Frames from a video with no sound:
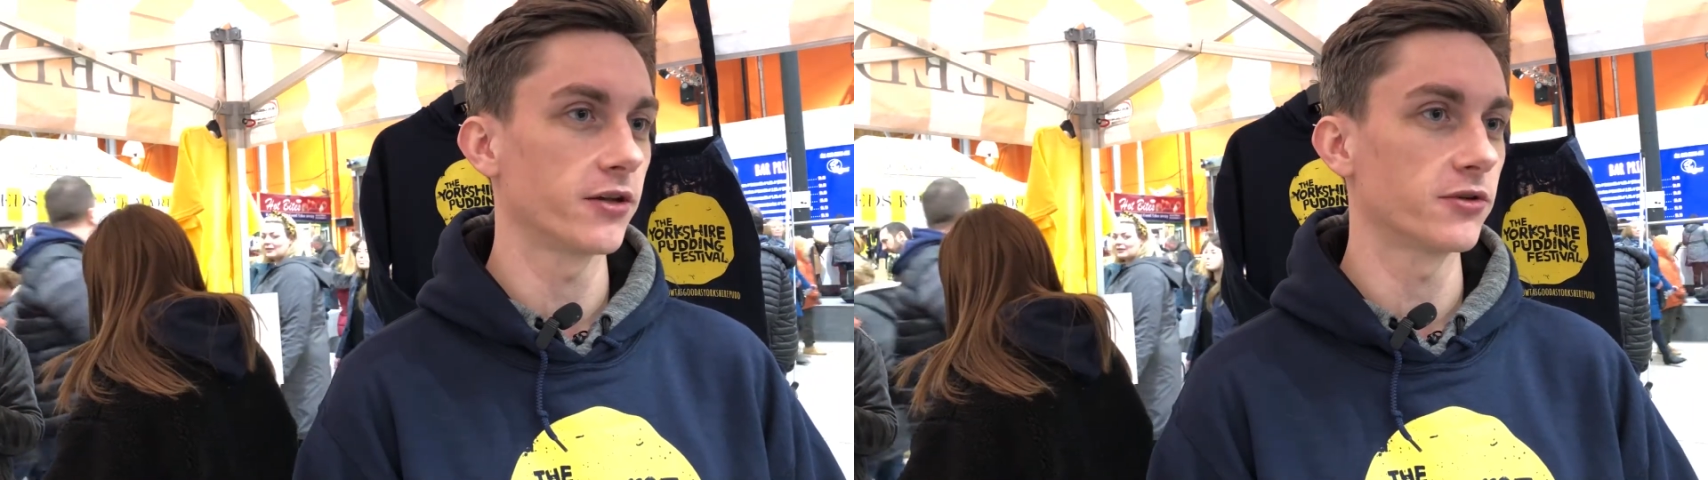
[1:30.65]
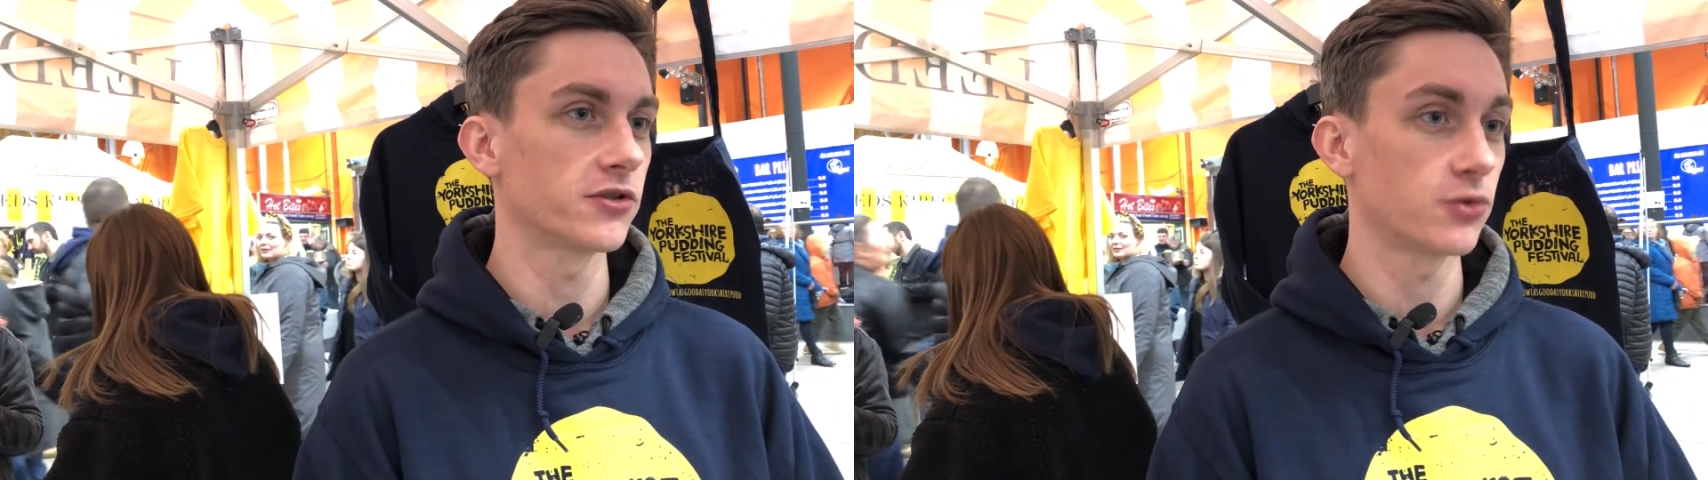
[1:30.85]

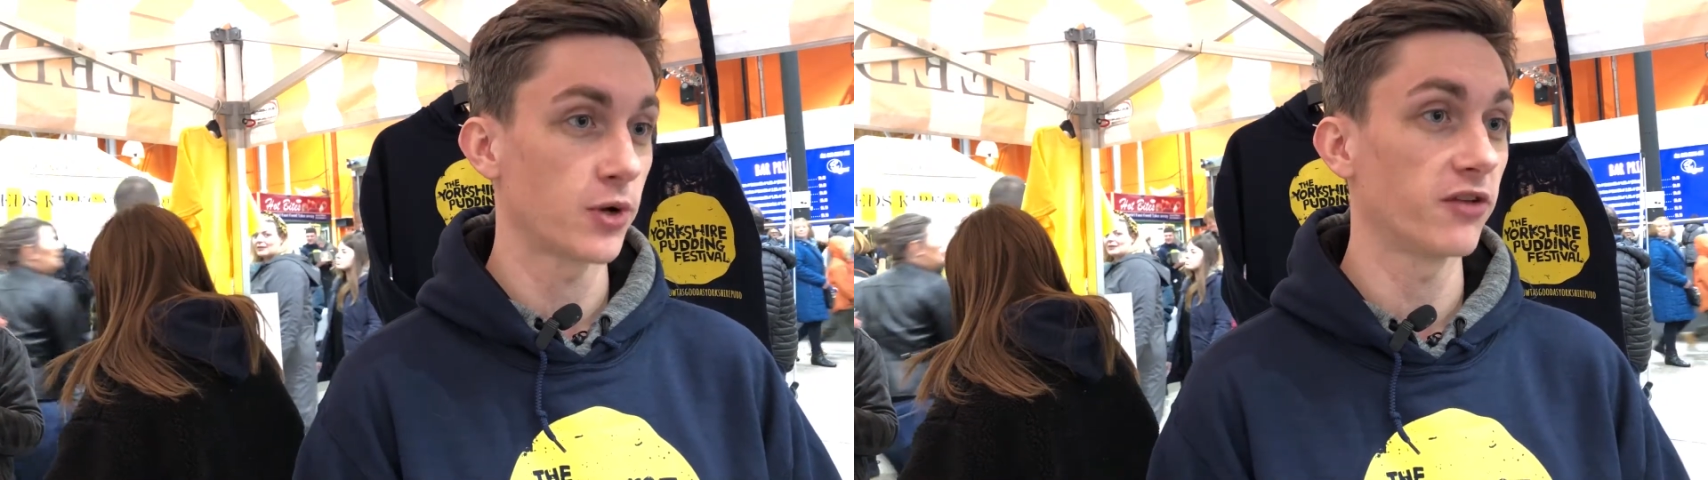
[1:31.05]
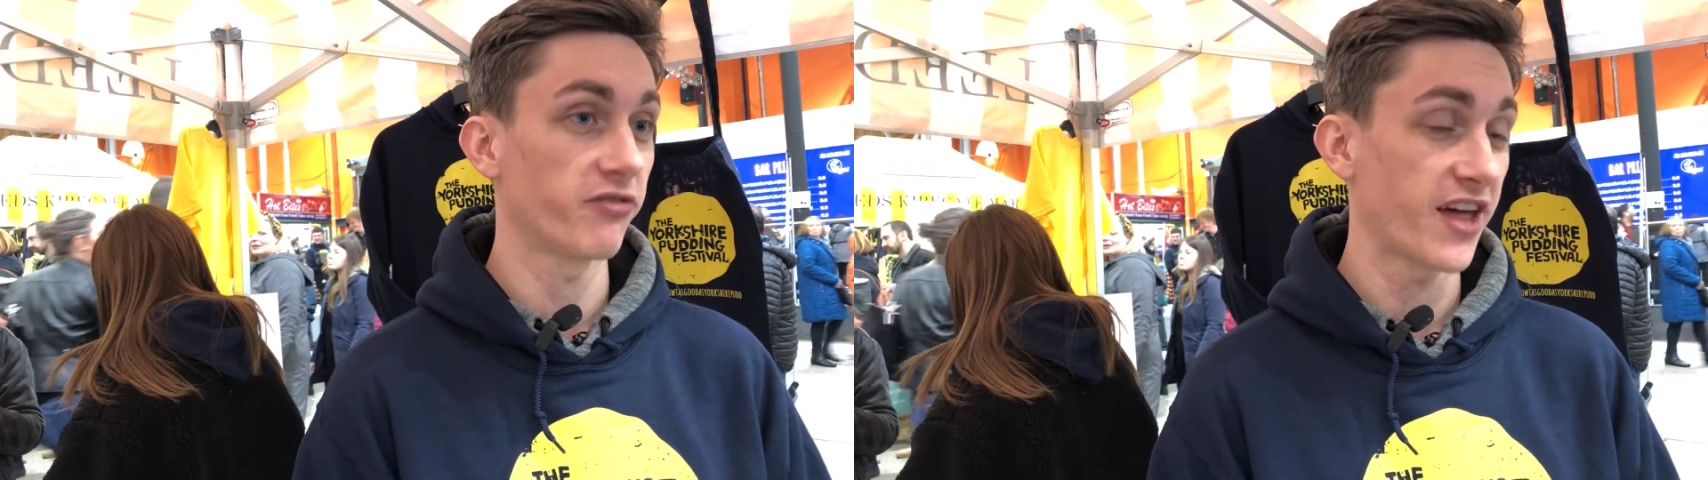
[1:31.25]
there was
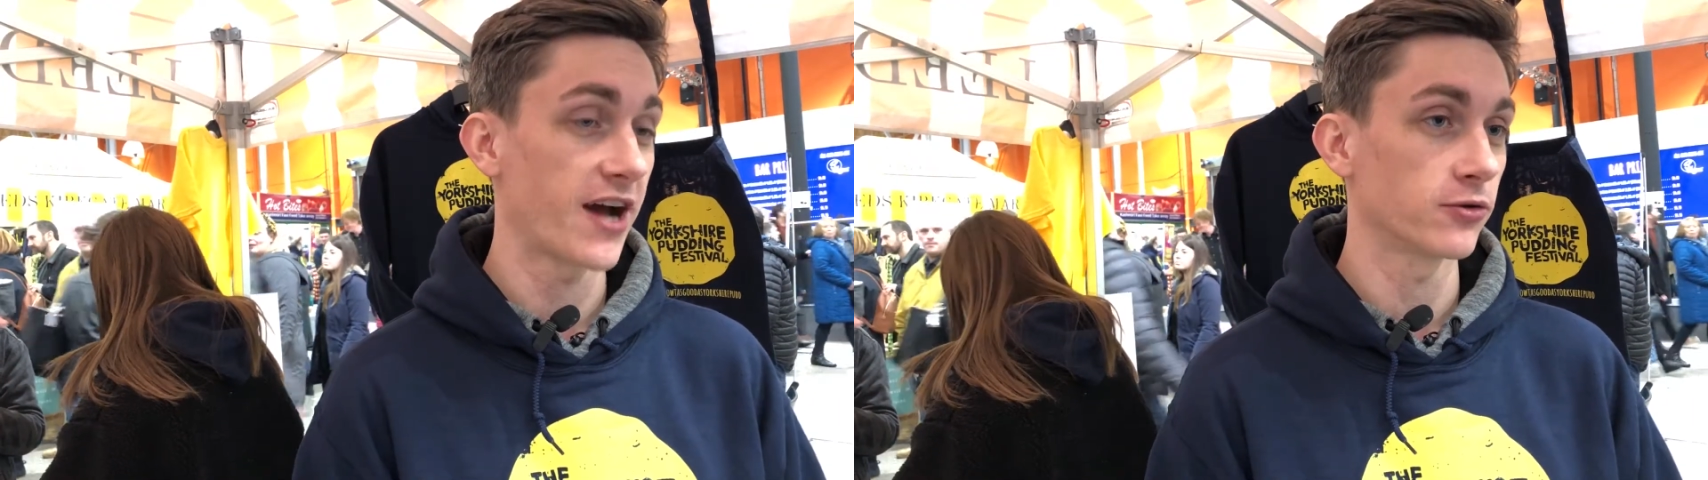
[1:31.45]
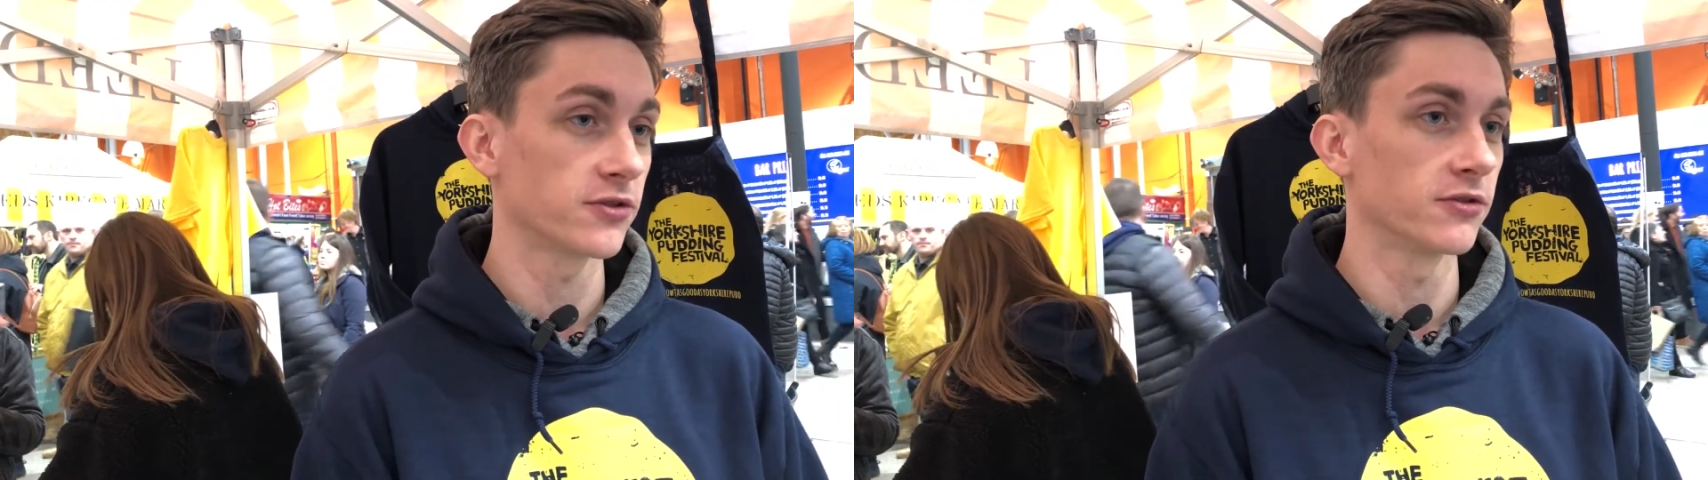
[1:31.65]

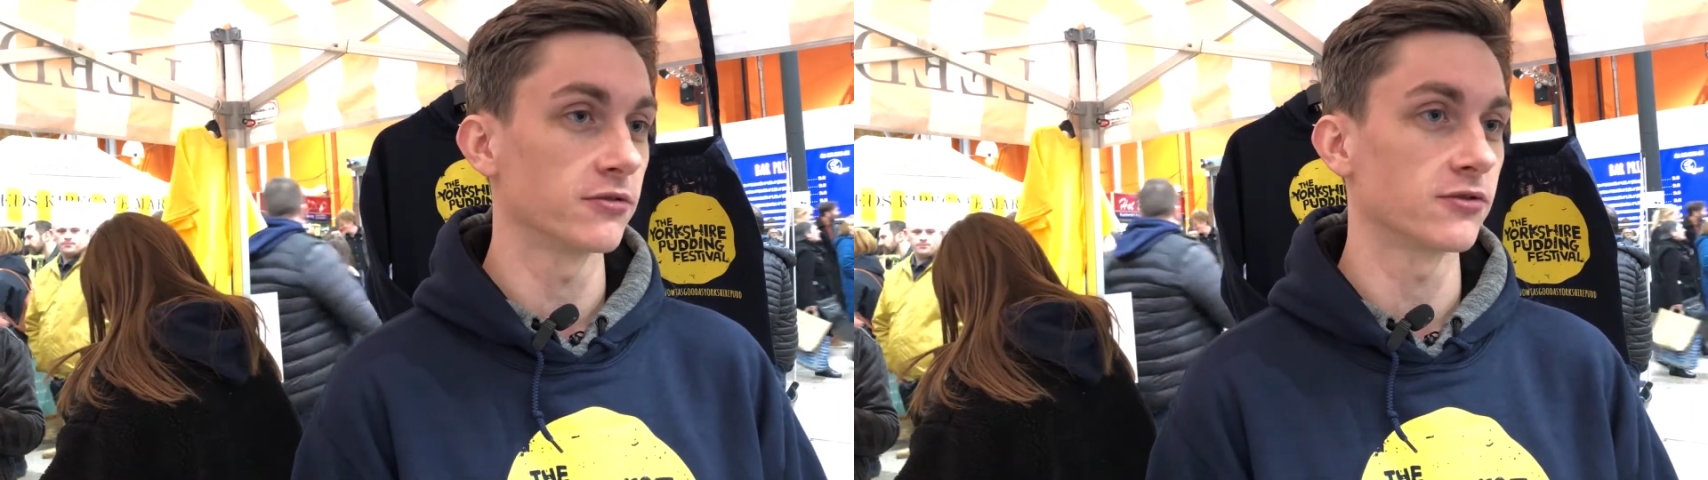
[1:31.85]
12,000